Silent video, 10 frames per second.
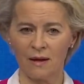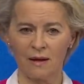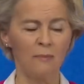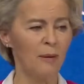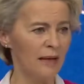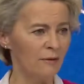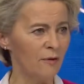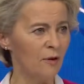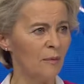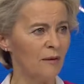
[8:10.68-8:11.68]
The
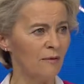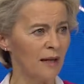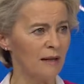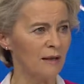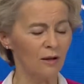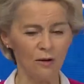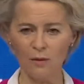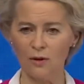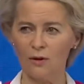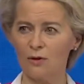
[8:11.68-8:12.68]
platform invites
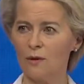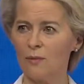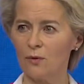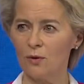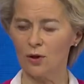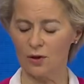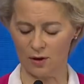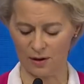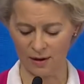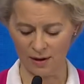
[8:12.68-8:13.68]
global contributions